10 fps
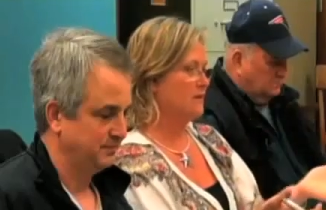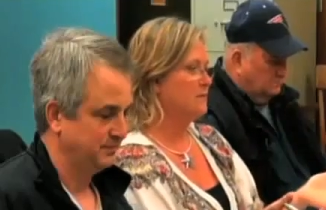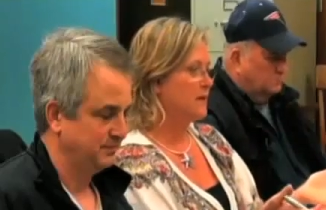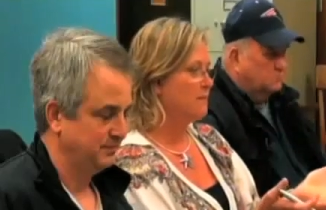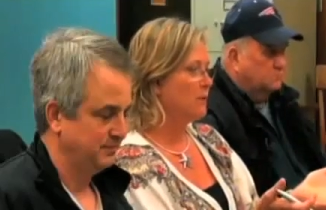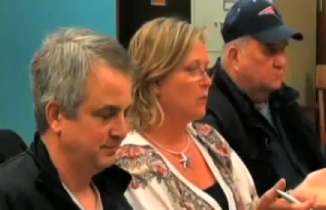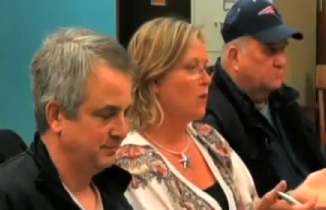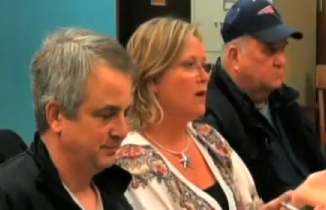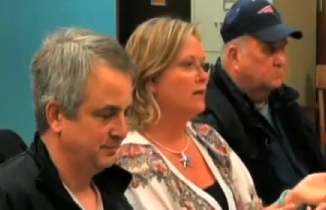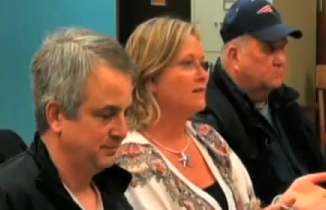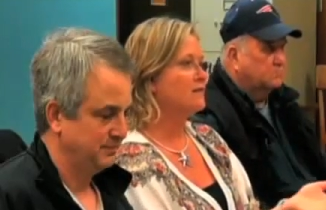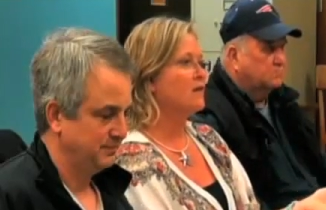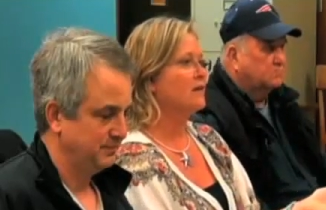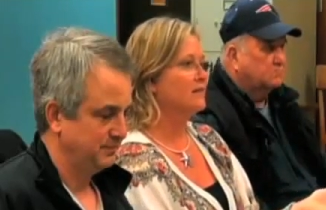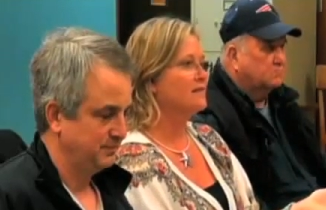Speaker 1: September 1, as
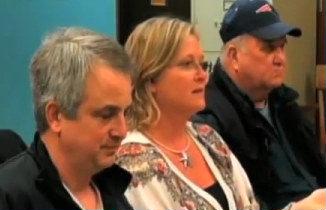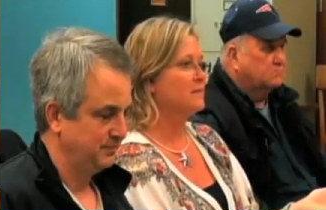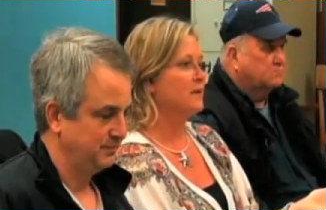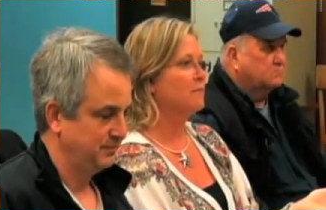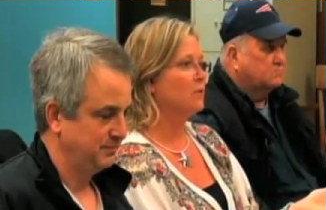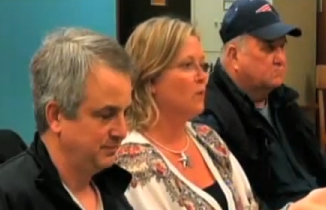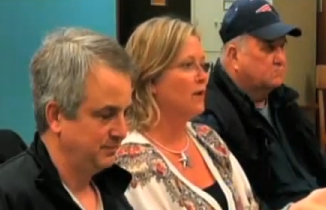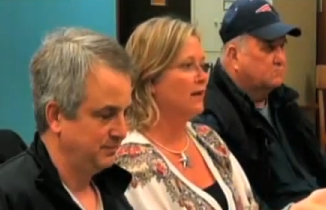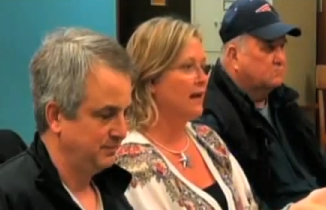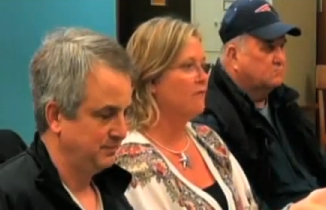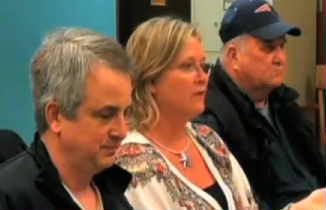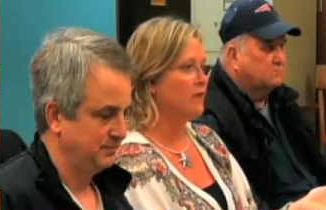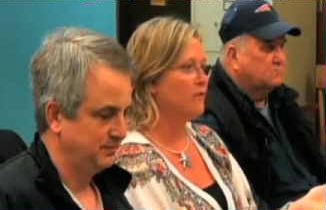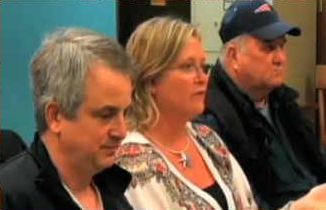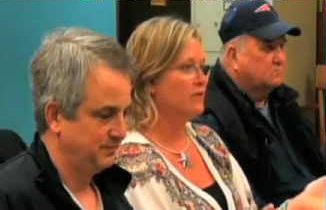long as September 1 I have
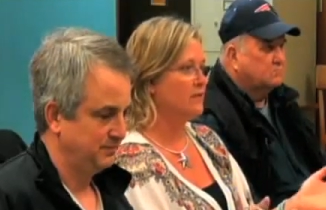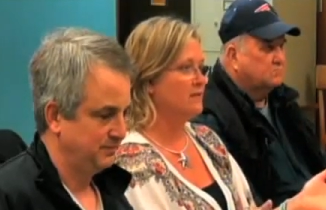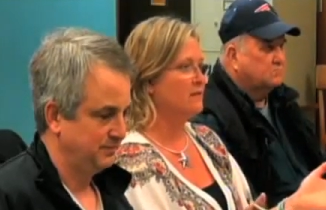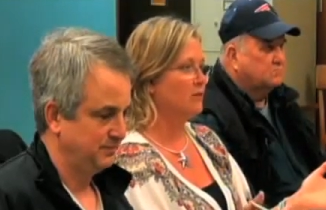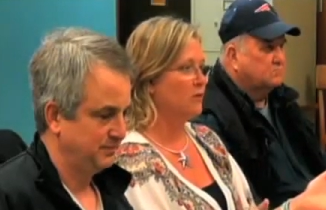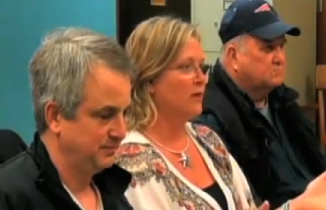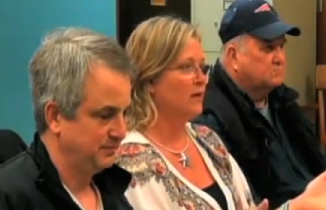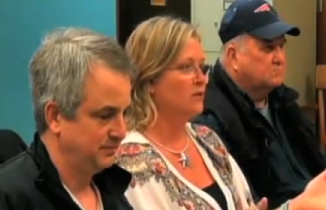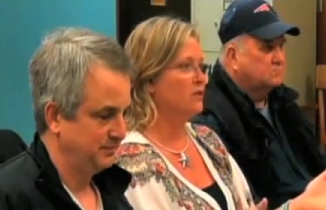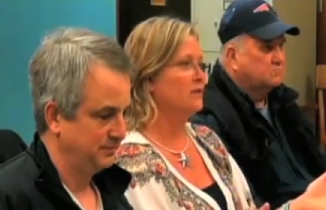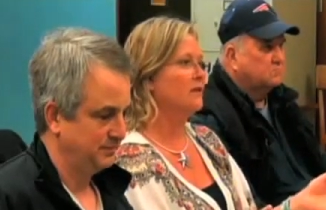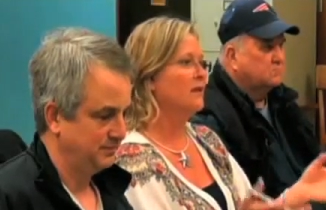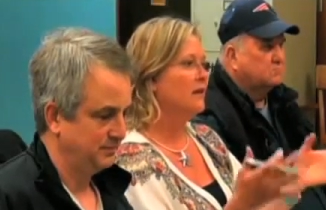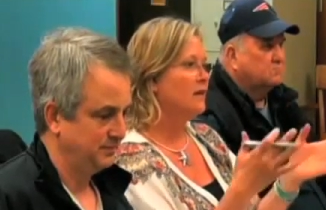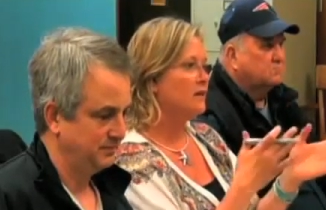another decent location
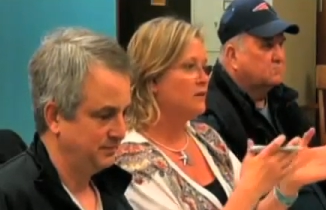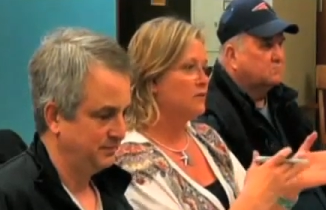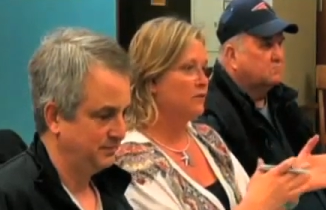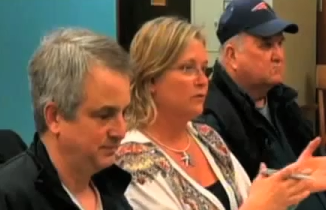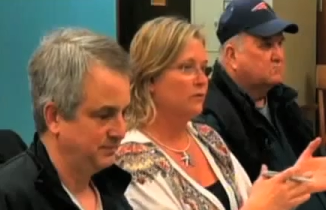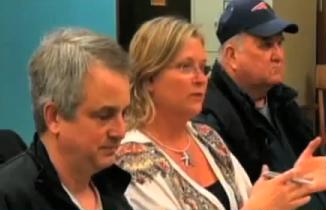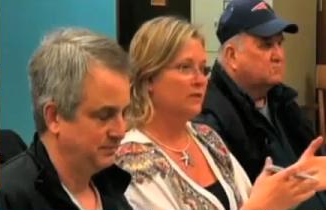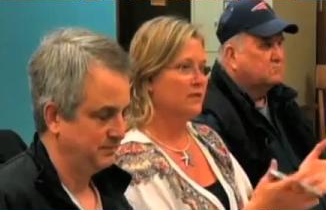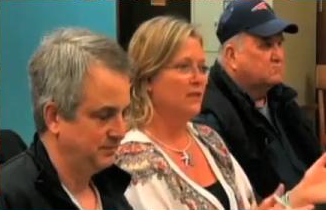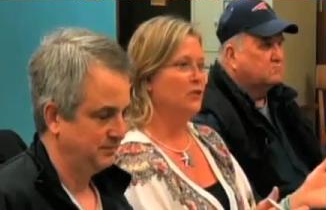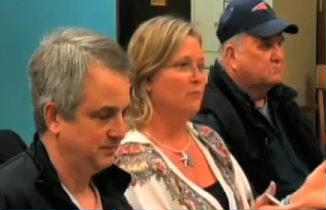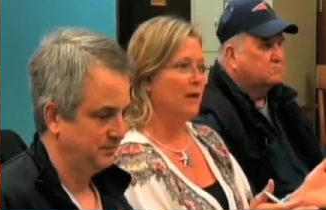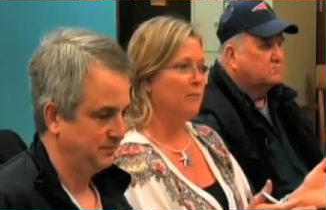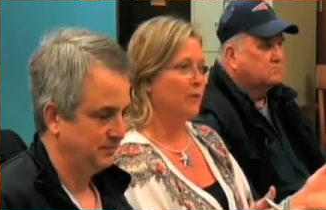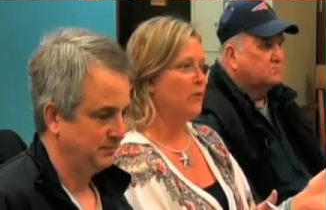to continue
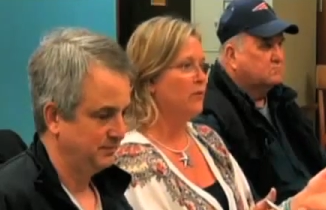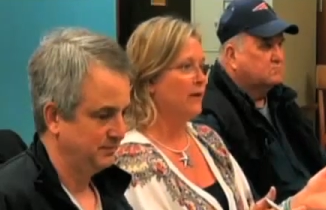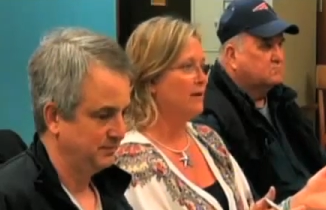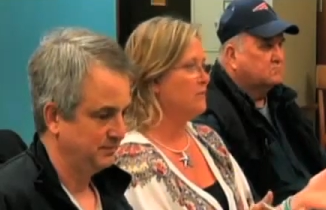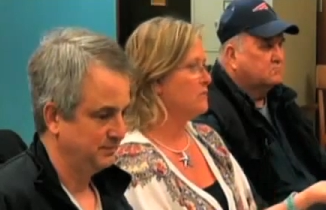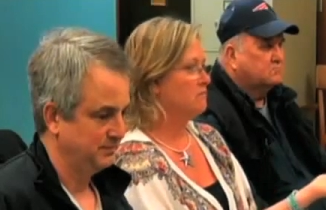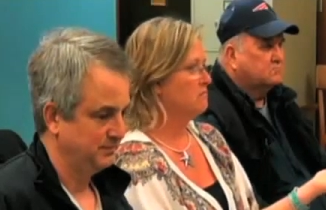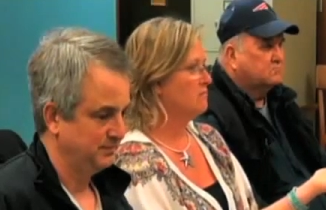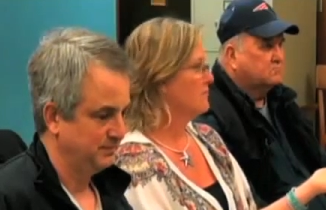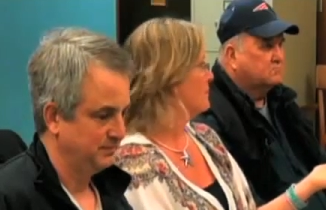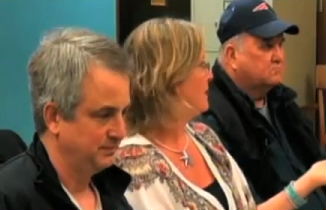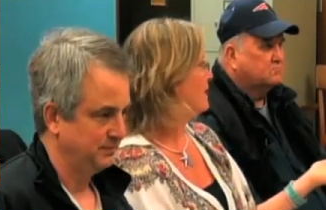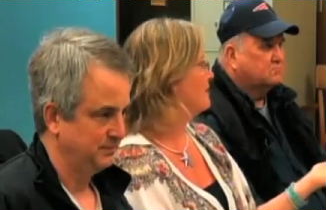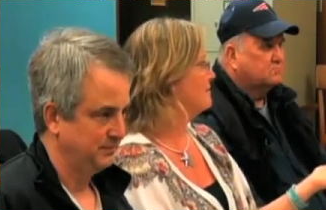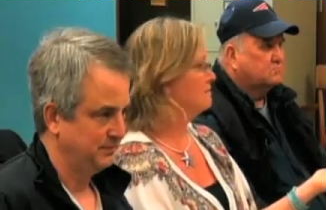my programs,
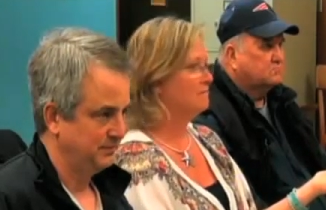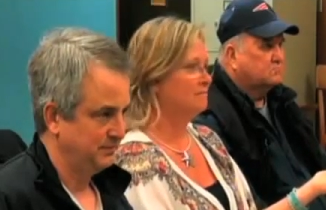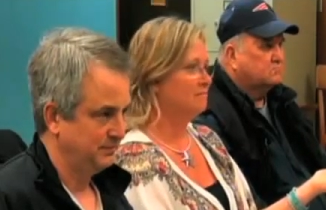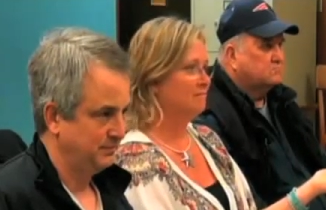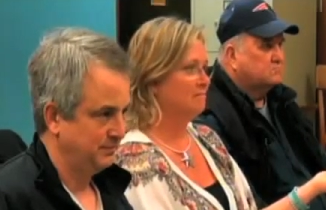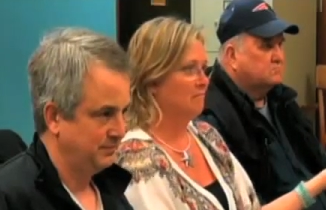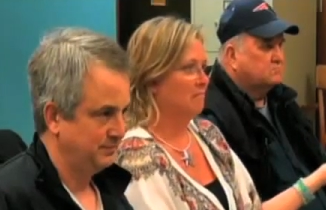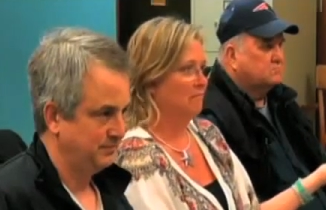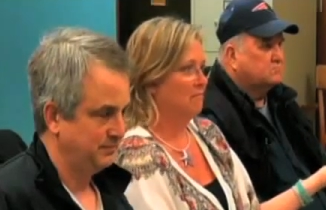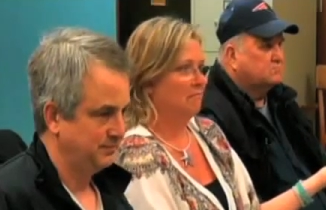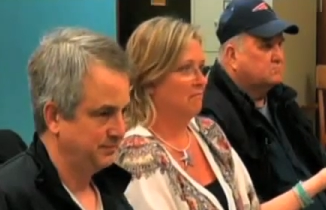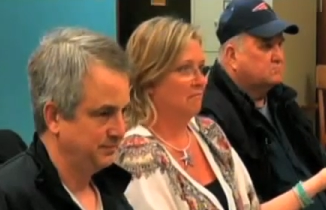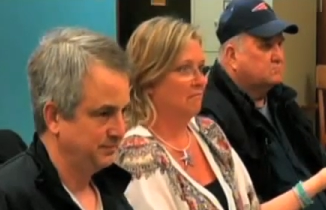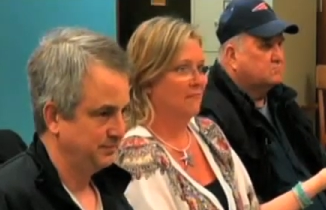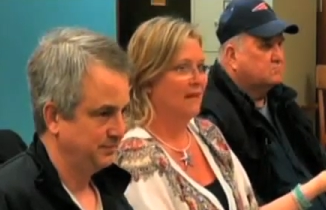then then you're okay. I think
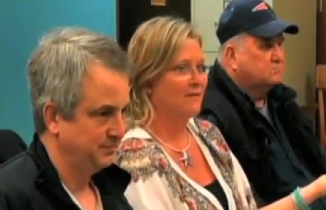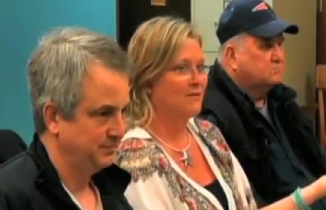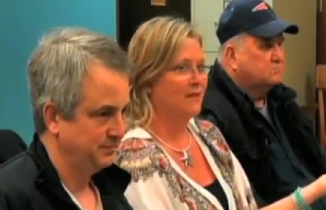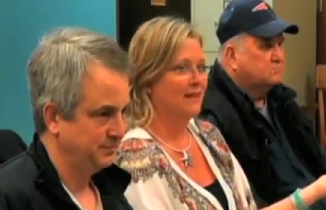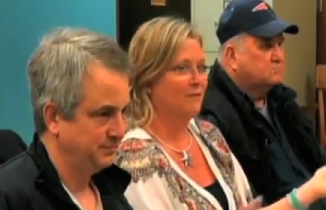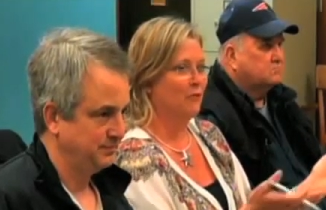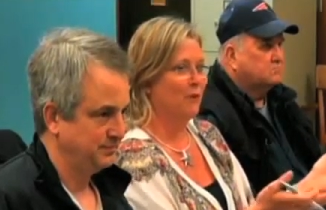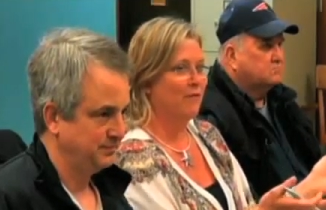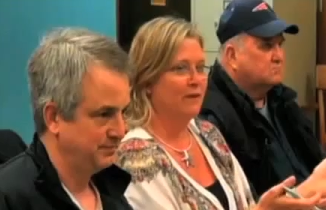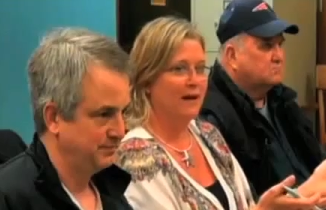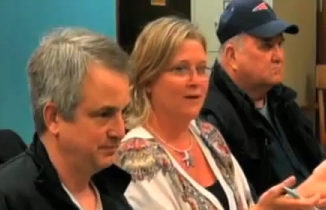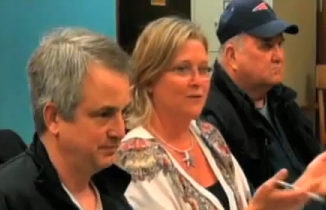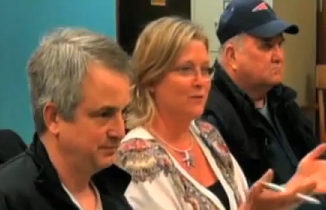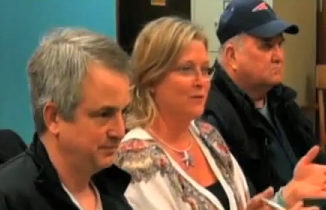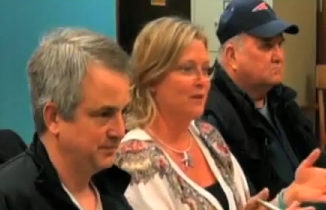as long it's as, like if you have a
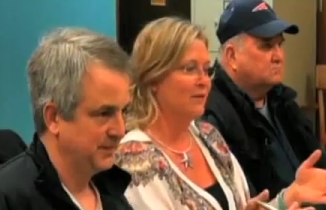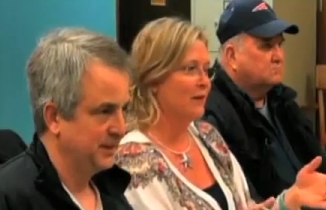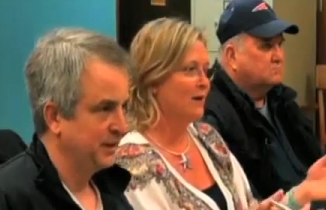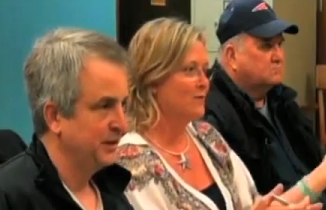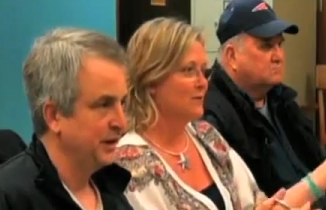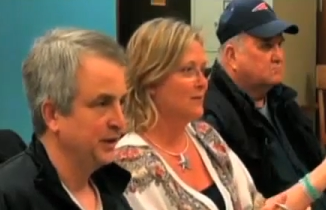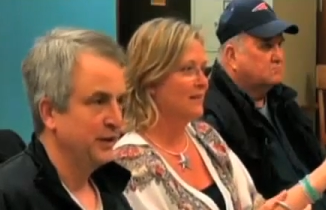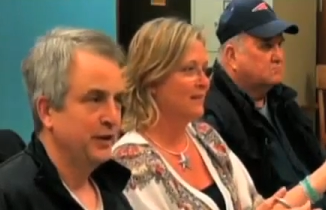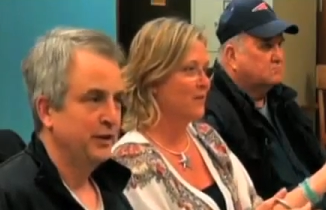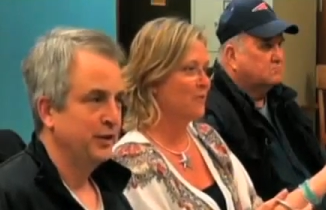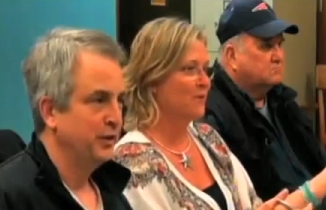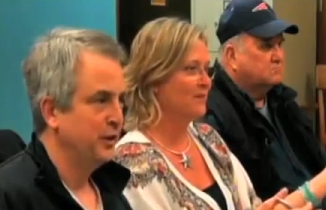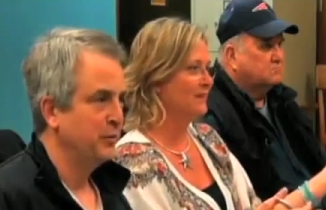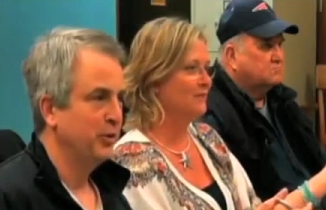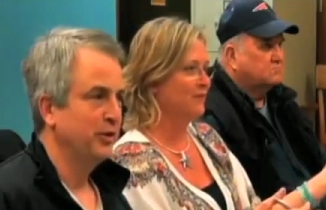house, you sell your house, you need another
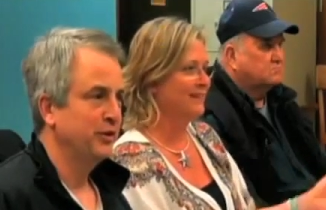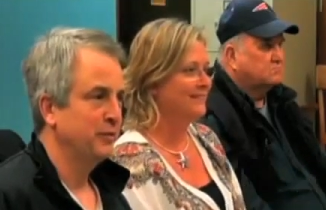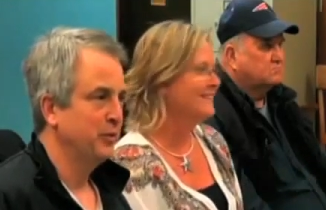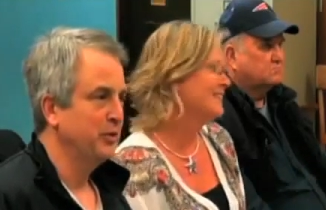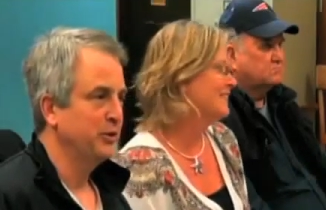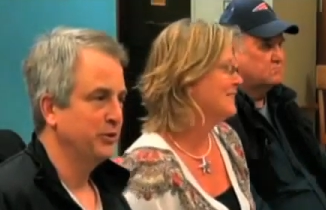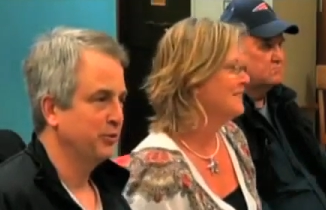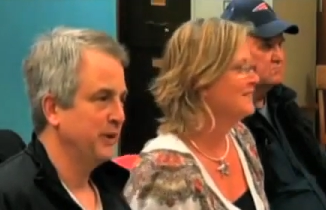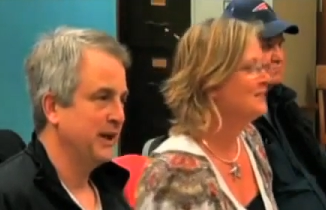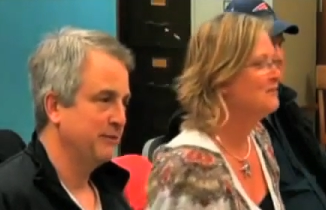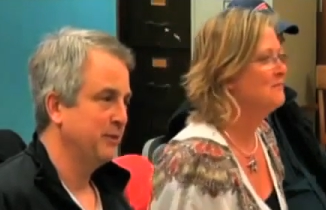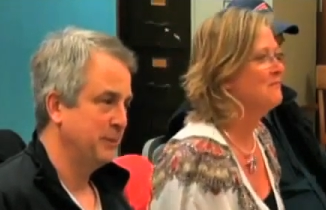one to live more- live The more
Speaker 2: notice we have, the